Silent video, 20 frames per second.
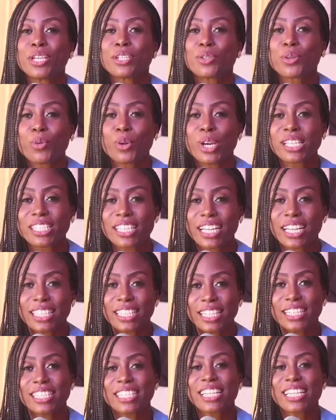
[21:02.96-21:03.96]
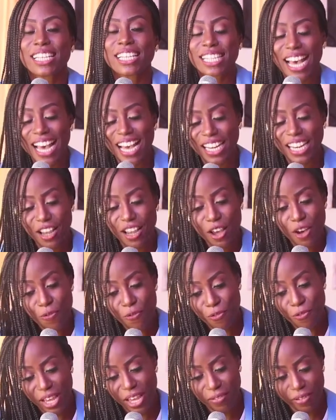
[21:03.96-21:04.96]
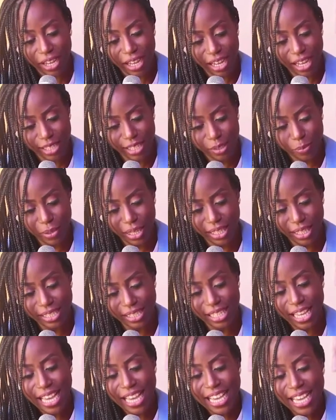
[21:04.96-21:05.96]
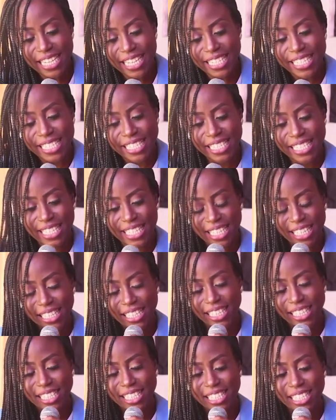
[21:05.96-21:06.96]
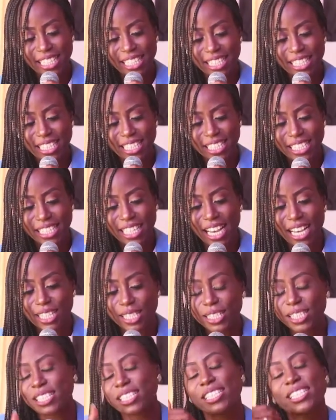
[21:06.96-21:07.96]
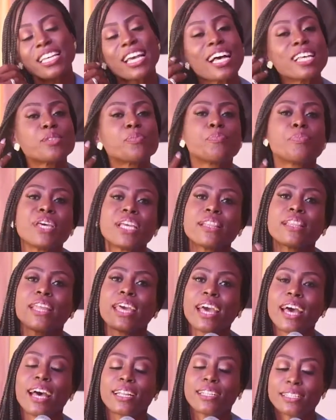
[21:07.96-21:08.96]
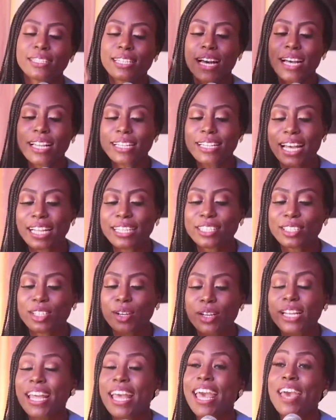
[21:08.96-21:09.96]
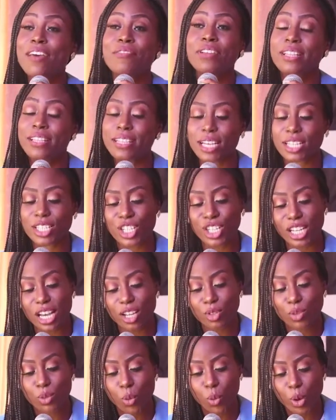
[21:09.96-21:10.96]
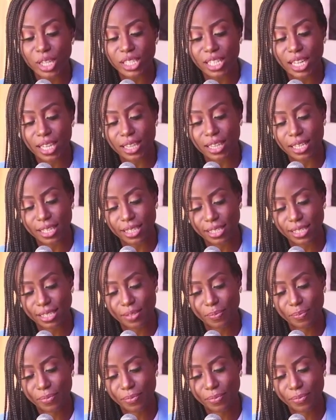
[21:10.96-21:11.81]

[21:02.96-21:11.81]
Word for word: to quench her thirst. She has had five husbands she, she, she, she, has, she has been there, done that, done everything that she can to quench her thirst.